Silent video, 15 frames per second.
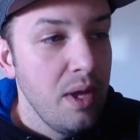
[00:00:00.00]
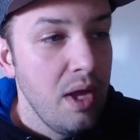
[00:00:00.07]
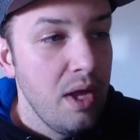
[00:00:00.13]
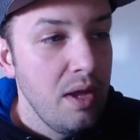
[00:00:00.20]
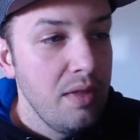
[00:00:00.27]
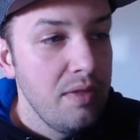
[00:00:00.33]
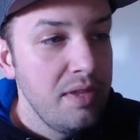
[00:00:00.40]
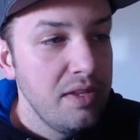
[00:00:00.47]

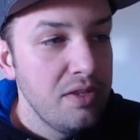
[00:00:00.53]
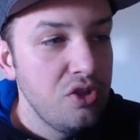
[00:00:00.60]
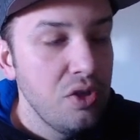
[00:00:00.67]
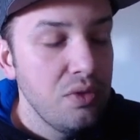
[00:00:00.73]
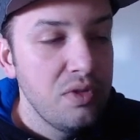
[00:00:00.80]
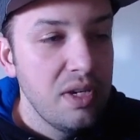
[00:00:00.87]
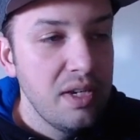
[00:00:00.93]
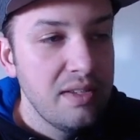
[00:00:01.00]
Uh, this
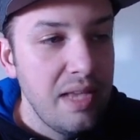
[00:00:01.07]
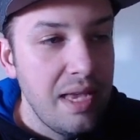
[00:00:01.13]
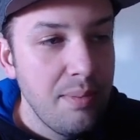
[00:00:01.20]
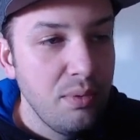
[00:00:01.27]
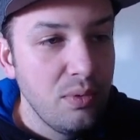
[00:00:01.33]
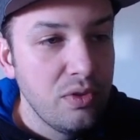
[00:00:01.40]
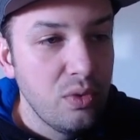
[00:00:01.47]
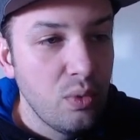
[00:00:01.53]
shows an
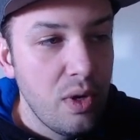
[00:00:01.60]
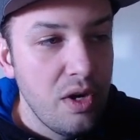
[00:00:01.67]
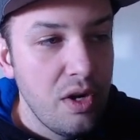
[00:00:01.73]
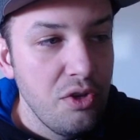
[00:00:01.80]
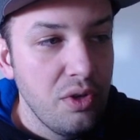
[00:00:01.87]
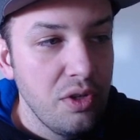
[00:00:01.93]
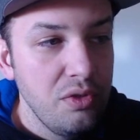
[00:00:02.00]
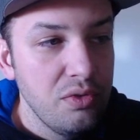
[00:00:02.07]
example to where
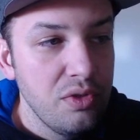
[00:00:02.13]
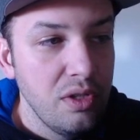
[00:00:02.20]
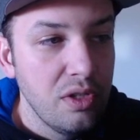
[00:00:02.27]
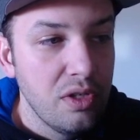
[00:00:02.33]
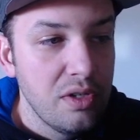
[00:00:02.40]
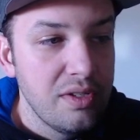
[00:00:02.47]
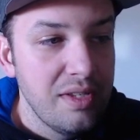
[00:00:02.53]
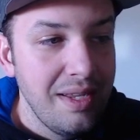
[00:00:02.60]
you can use
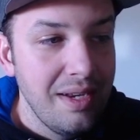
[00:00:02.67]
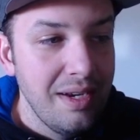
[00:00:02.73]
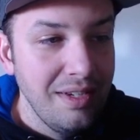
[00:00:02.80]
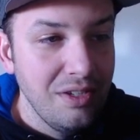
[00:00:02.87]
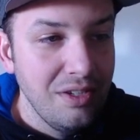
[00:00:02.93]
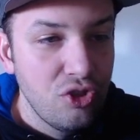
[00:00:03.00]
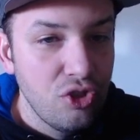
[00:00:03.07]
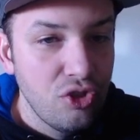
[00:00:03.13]
alerts in
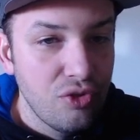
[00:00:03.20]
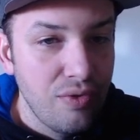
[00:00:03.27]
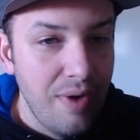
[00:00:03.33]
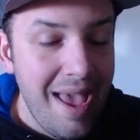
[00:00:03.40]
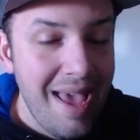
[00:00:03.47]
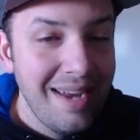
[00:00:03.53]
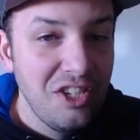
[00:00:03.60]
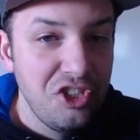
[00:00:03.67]
a
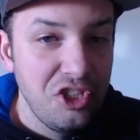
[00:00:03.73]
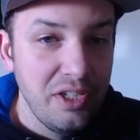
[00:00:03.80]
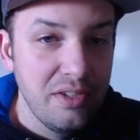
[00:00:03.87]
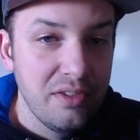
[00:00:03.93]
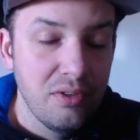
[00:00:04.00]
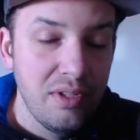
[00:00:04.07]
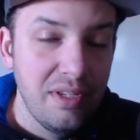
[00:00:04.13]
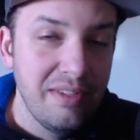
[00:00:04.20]
strategy.
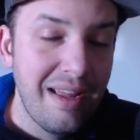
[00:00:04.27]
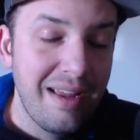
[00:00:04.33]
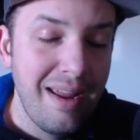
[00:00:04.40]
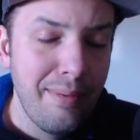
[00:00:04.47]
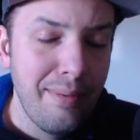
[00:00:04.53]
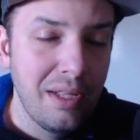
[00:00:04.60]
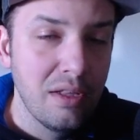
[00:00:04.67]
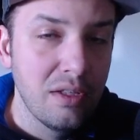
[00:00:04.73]
So these
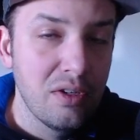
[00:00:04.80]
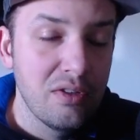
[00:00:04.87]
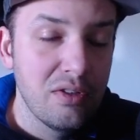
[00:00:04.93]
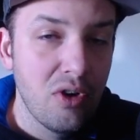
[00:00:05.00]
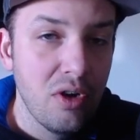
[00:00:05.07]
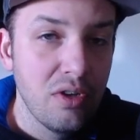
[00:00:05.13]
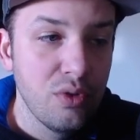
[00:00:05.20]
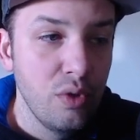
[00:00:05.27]
dynamic alerts
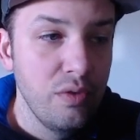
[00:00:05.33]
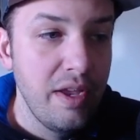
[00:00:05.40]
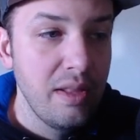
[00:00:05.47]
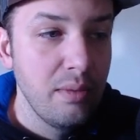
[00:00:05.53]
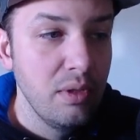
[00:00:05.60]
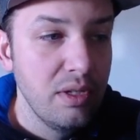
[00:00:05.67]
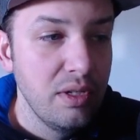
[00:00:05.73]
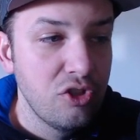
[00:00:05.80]
are also
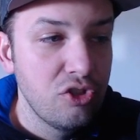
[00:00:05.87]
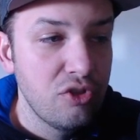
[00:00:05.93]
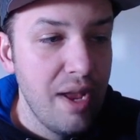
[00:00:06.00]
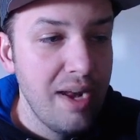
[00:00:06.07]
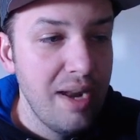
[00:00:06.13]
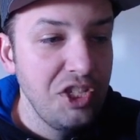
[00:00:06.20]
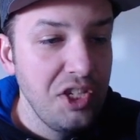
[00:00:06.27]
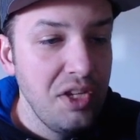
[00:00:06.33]
available in a
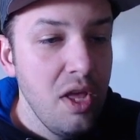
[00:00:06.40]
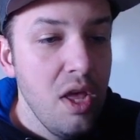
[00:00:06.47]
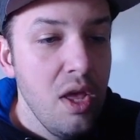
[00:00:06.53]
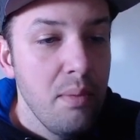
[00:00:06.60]
strategy.